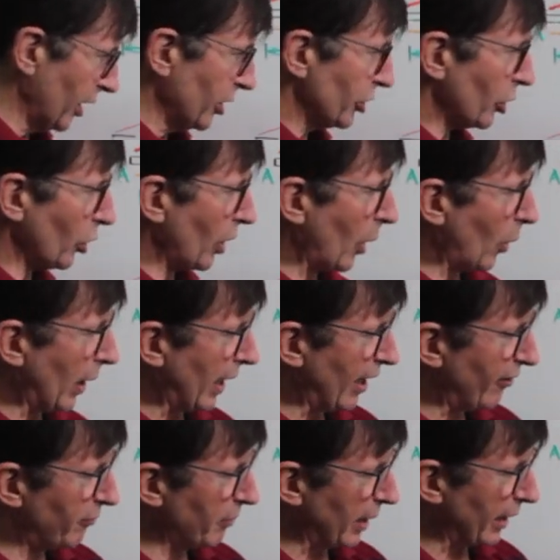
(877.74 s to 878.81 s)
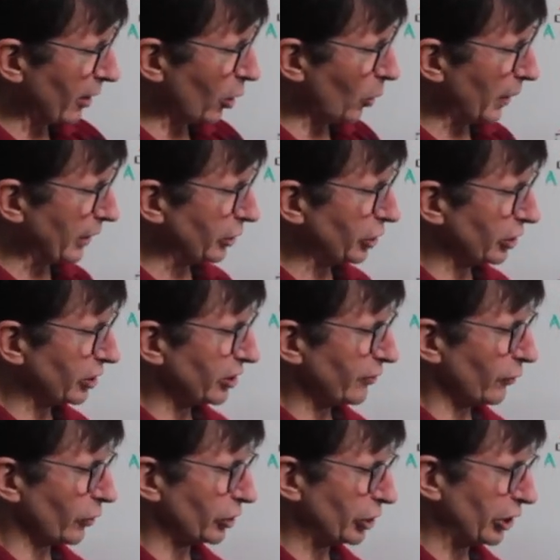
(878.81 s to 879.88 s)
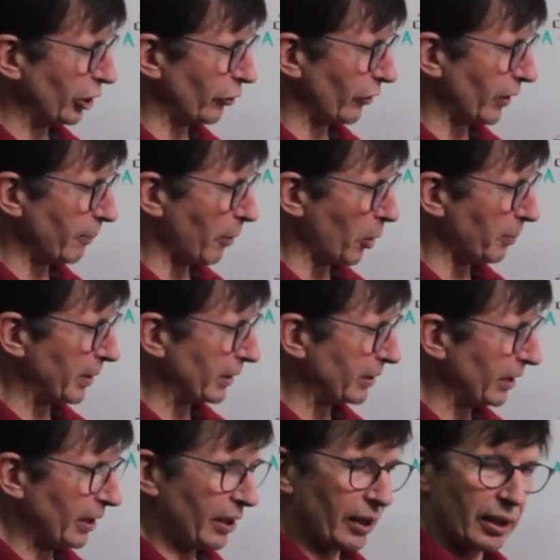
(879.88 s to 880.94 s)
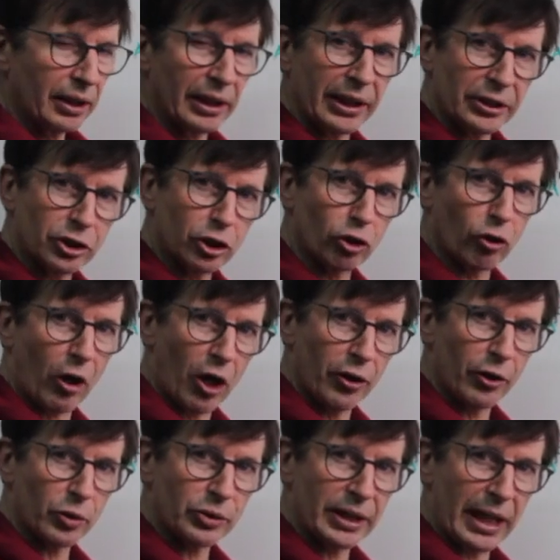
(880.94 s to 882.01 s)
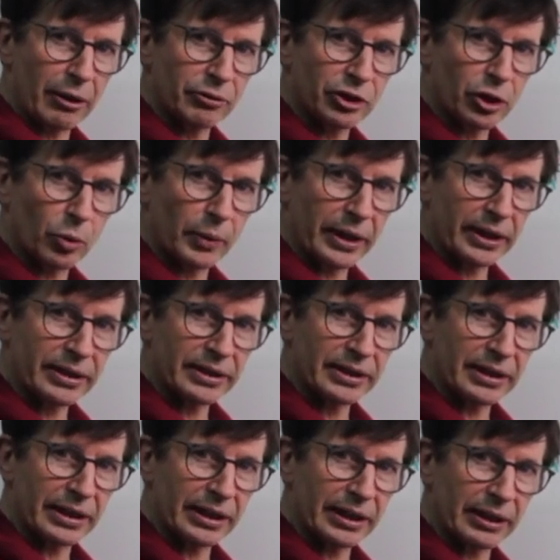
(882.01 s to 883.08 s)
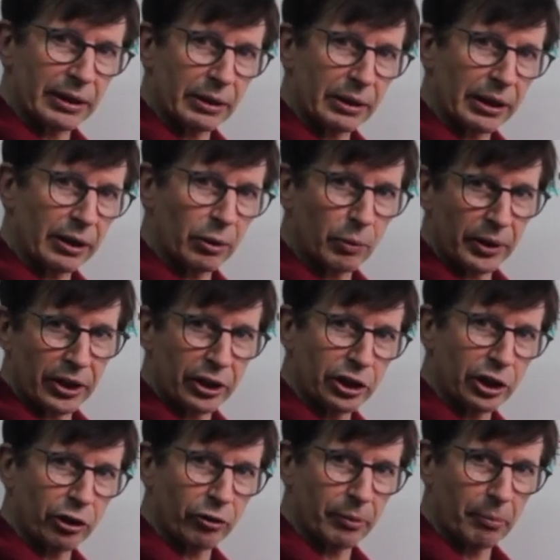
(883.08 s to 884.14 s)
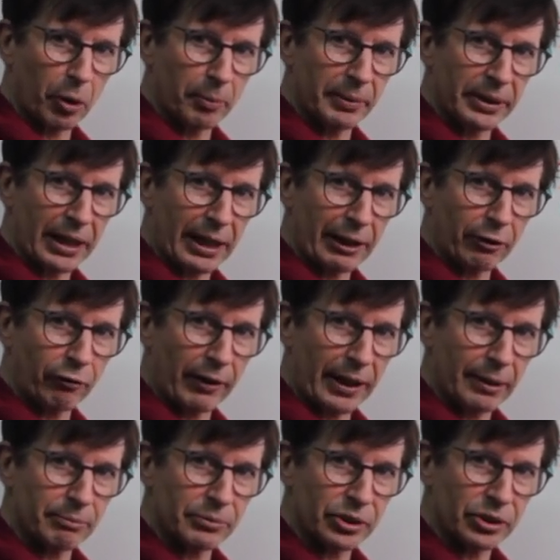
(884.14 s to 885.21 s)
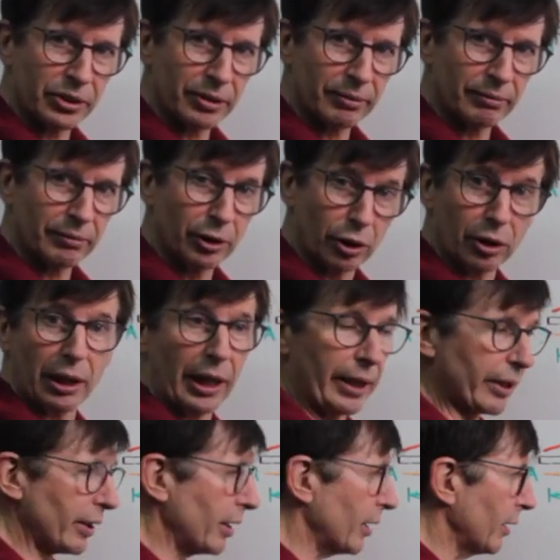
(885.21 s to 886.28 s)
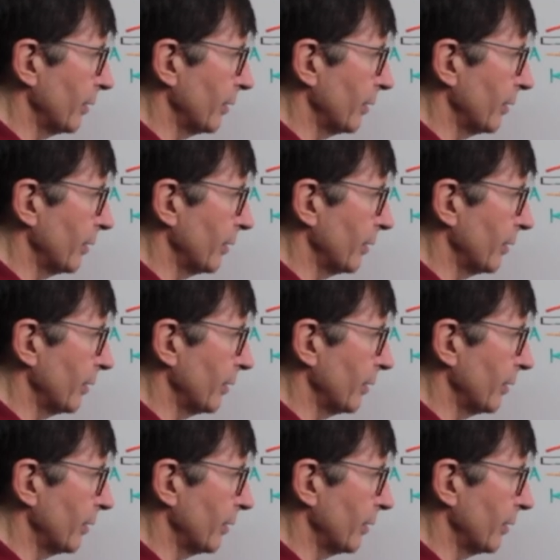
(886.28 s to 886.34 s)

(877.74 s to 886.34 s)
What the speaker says: So now I have my equations for shear and moment. Let's draw those out so we can see what the shear and moment diagrams look like.